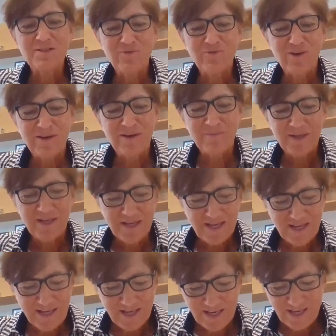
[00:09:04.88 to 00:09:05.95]
from
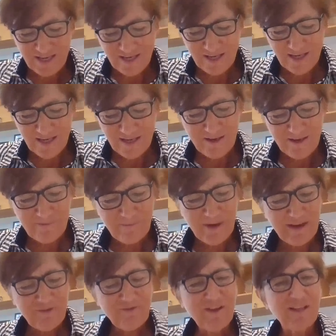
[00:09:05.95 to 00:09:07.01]
uh,
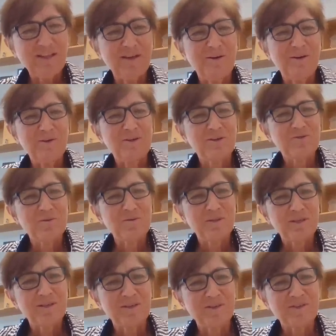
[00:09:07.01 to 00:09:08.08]
my fellow
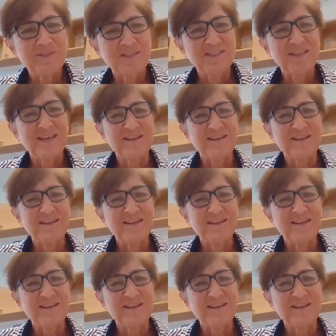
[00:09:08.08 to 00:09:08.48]
contributors and the